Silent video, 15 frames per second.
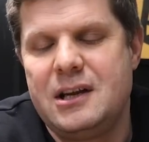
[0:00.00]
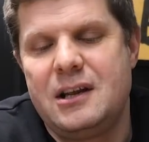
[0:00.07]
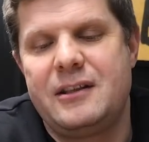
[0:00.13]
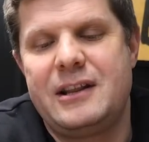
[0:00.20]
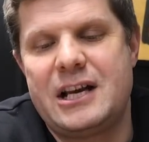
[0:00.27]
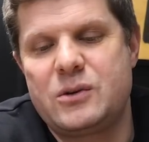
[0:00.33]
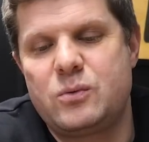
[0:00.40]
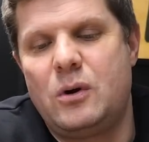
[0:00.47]

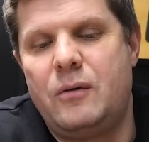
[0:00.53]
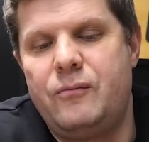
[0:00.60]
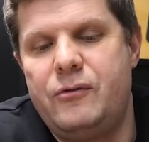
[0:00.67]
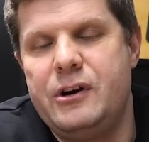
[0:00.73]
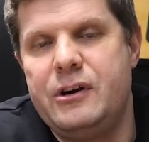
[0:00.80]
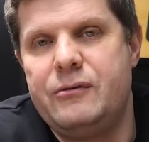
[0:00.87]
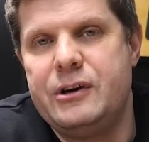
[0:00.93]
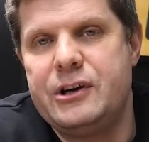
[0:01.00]
That's what I'm
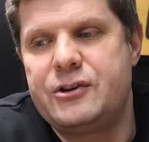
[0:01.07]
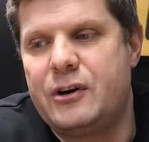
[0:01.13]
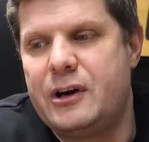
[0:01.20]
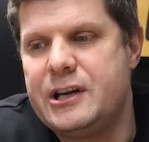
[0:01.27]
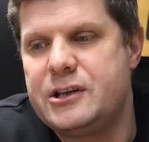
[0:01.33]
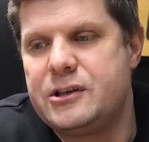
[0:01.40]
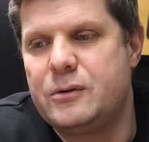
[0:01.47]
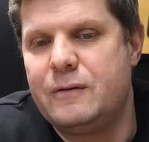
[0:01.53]
really, really
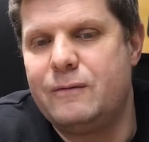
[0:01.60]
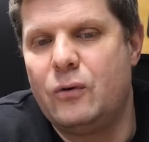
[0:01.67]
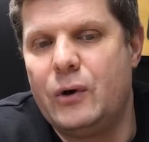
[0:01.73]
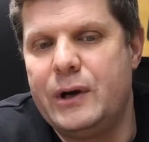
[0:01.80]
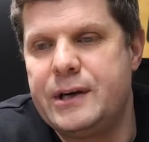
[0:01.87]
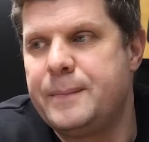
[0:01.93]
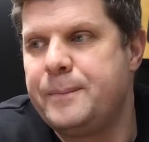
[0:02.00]
trying to avoid.